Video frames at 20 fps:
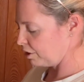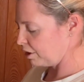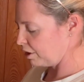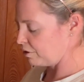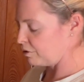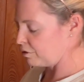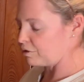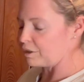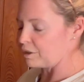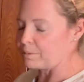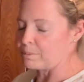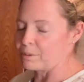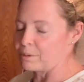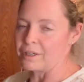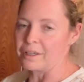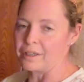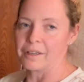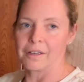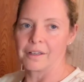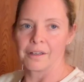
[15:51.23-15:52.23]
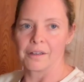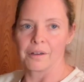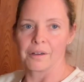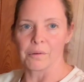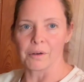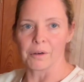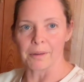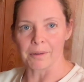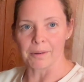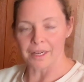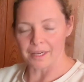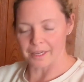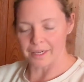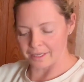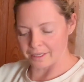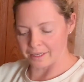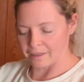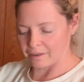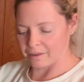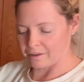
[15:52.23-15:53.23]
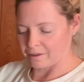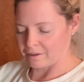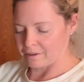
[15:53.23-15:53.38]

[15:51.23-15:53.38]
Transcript: I usually put white pine